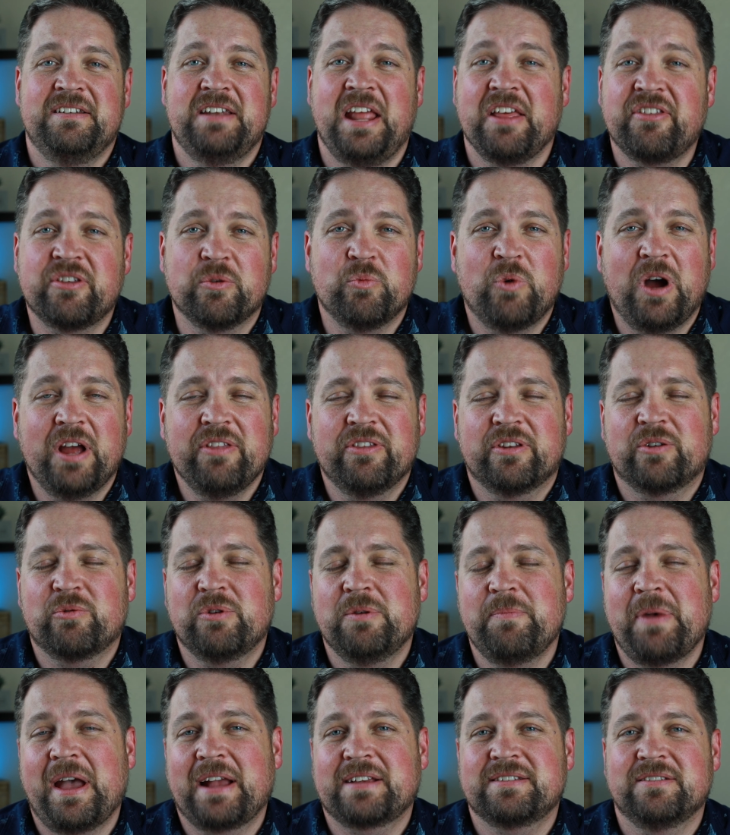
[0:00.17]
Nathan Weinland at
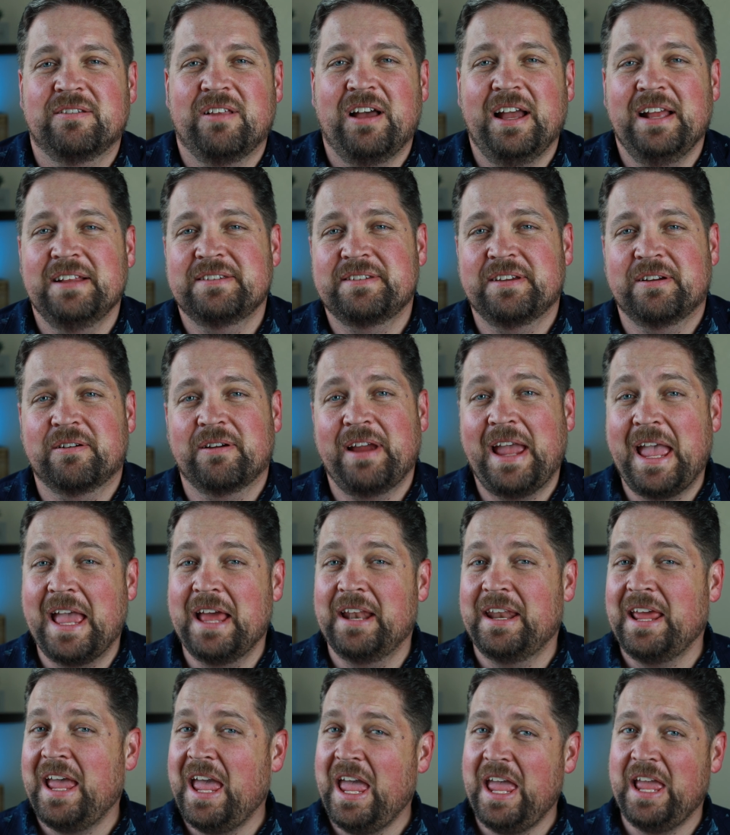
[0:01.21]
RE/MAX Alliance here,
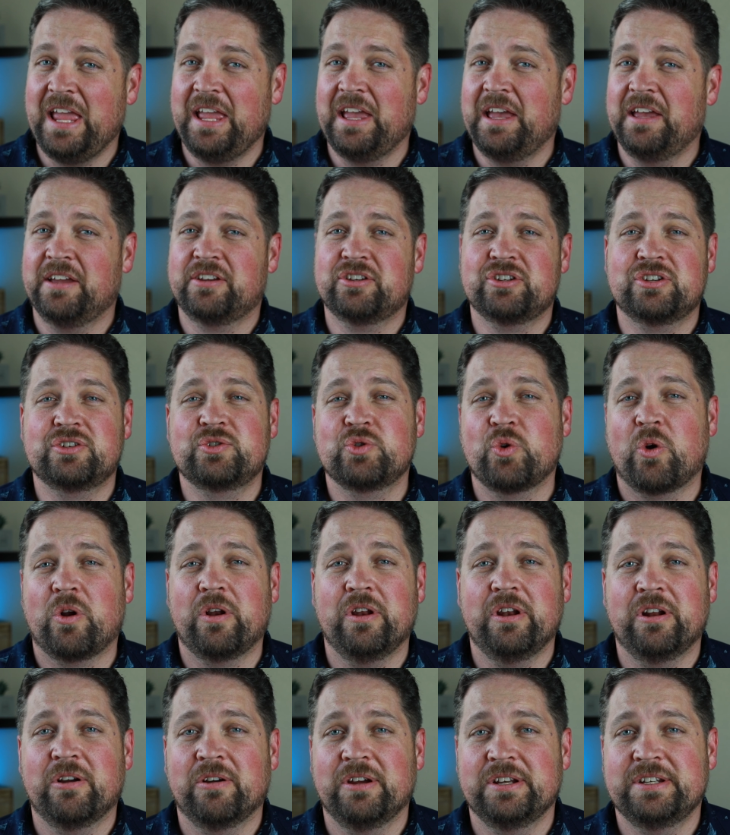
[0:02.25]
and hey,
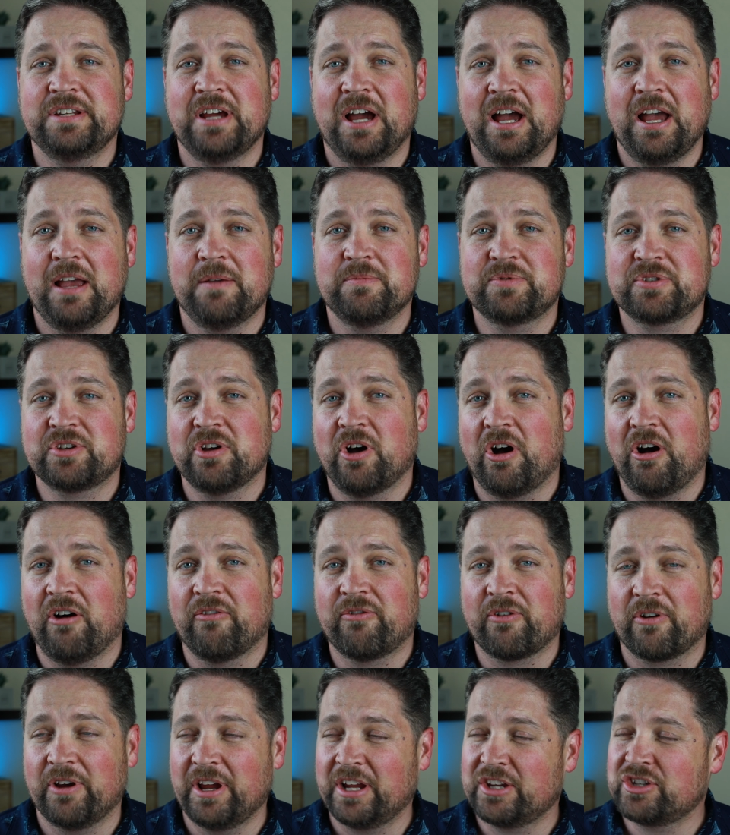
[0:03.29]
extraordinary times call
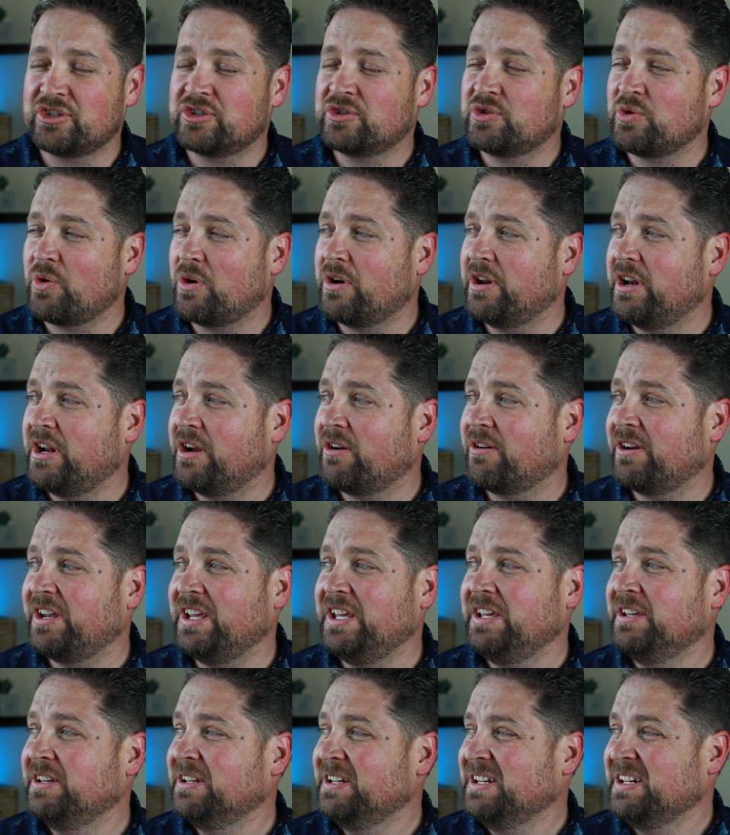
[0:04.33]
for
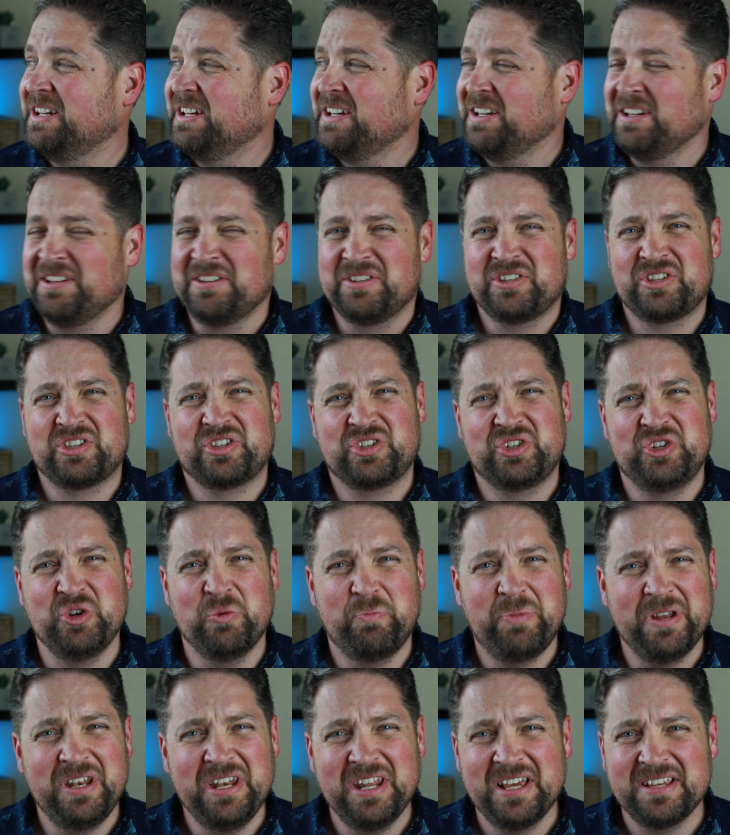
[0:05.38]
extraordinary
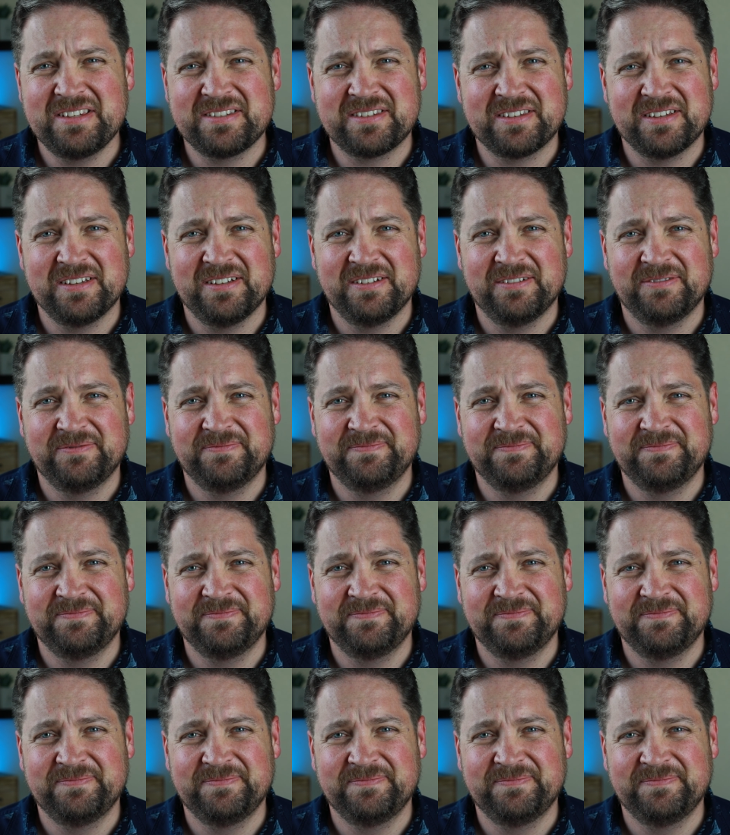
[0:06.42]
stupidness?